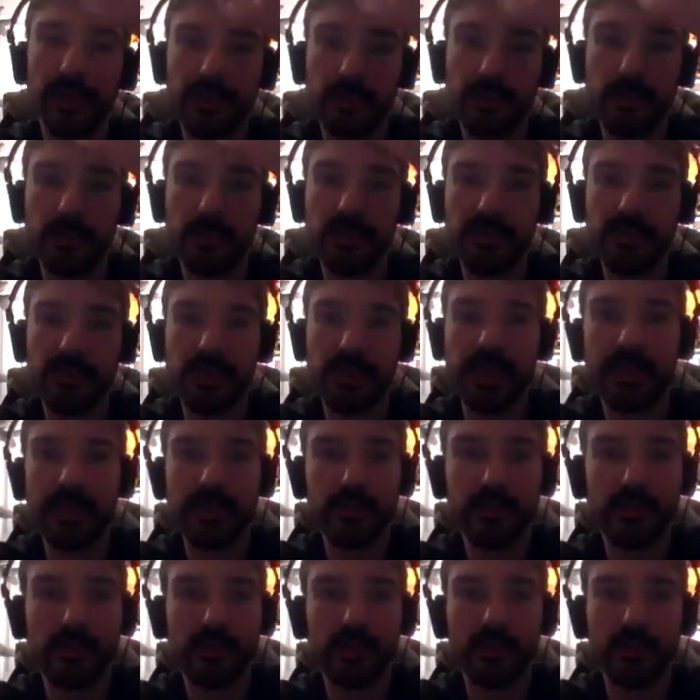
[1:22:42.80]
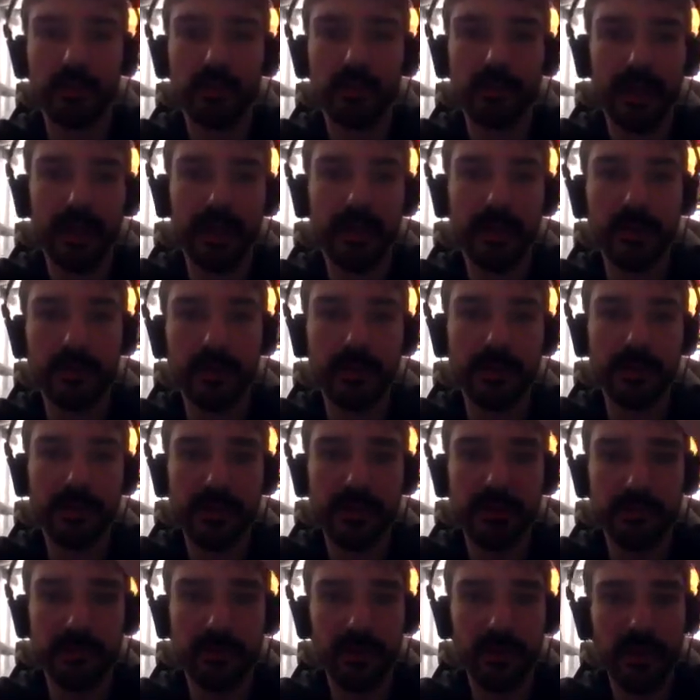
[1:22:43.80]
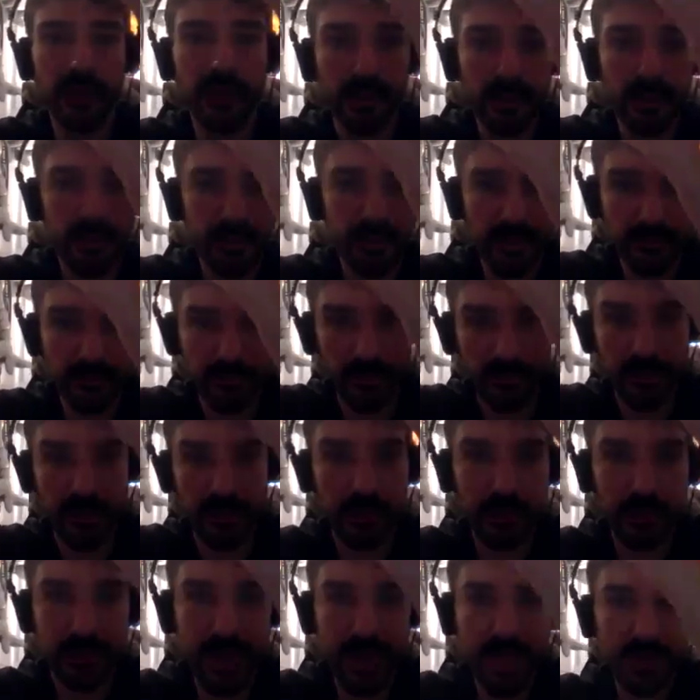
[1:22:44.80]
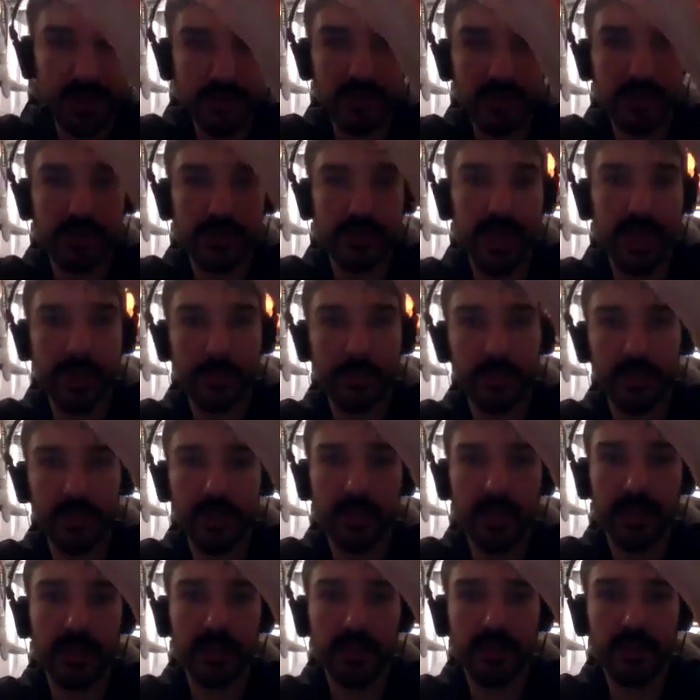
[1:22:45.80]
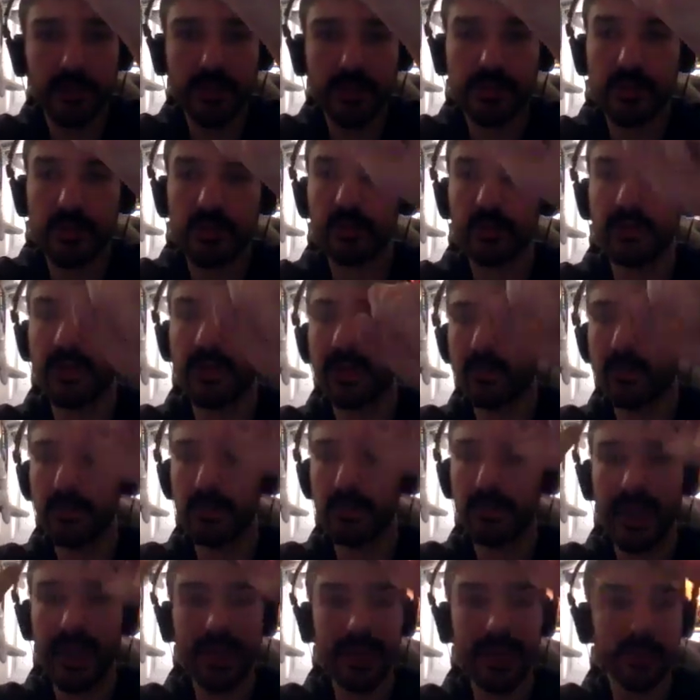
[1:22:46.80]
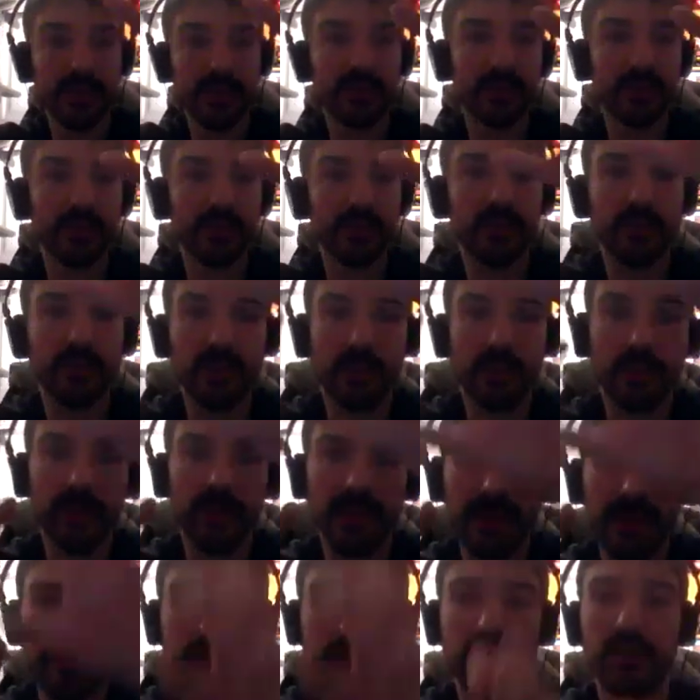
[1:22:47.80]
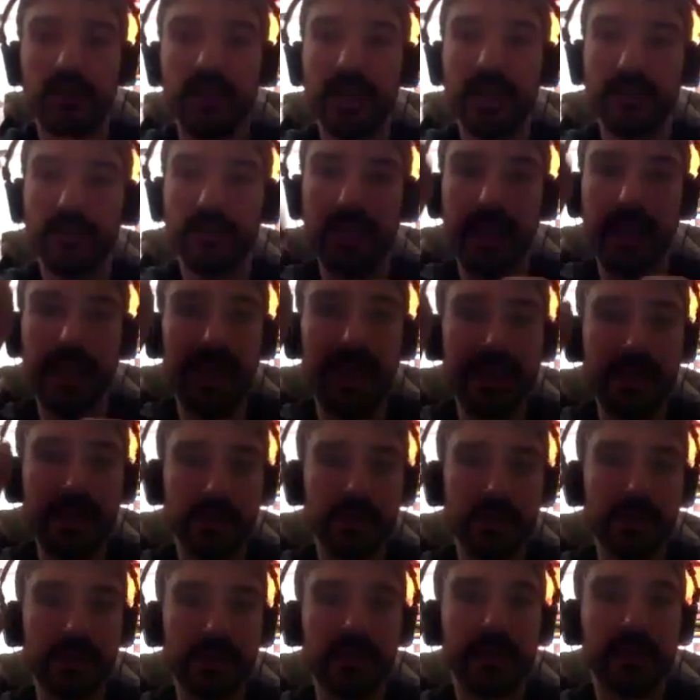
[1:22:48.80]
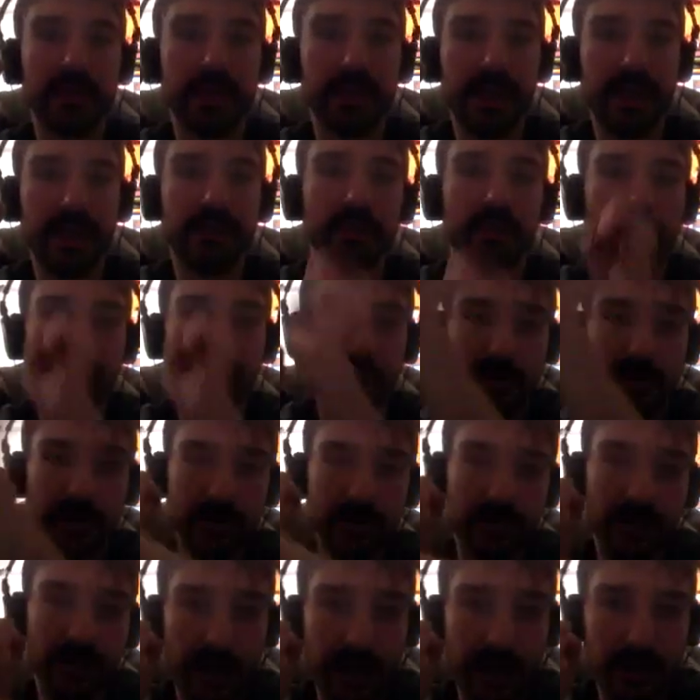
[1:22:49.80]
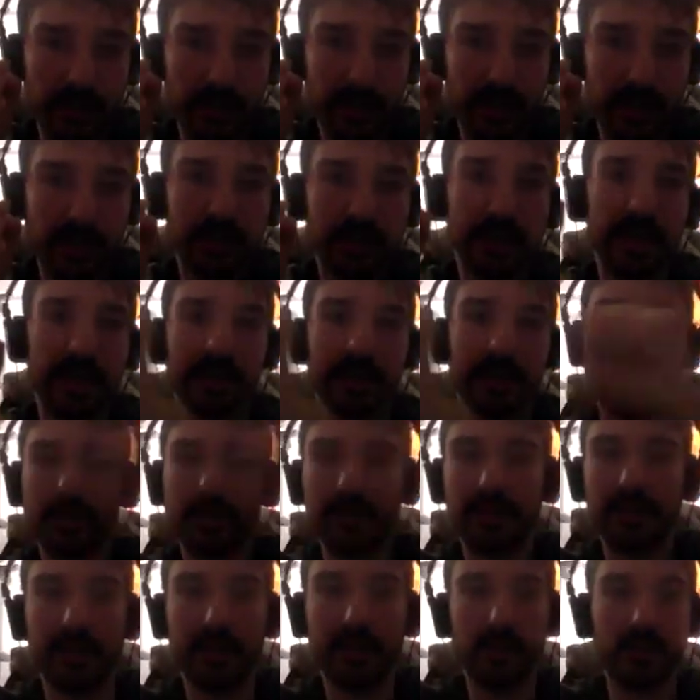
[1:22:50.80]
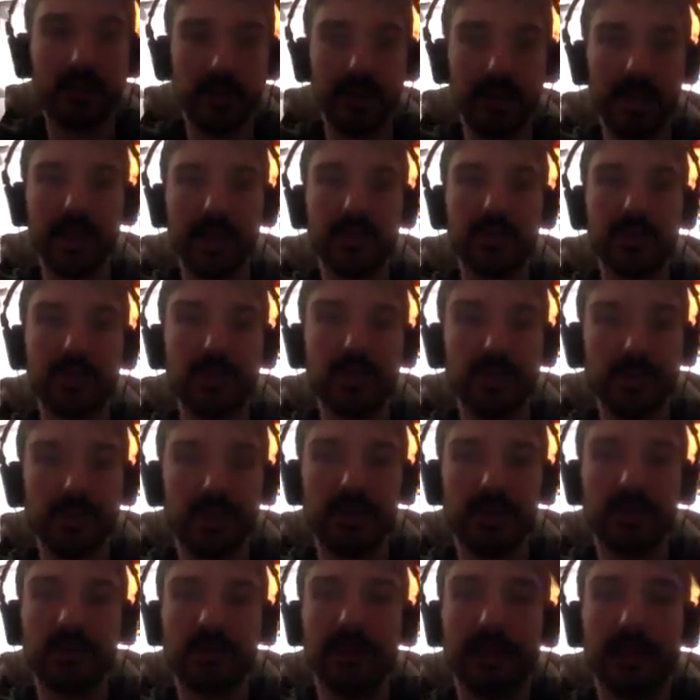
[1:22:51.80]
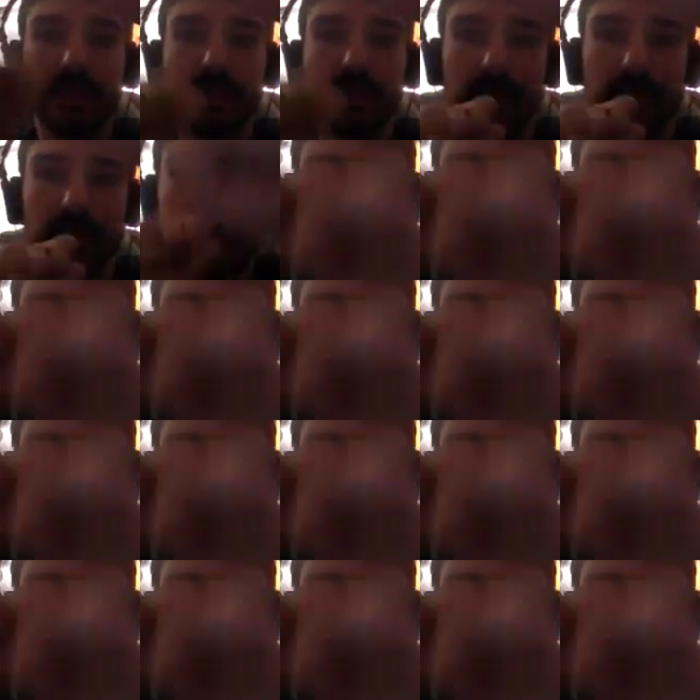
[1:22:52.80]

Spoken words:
as opposed to the external layers of different interactions happening. So like with agents, you have the agent and their environment and other agents, and like the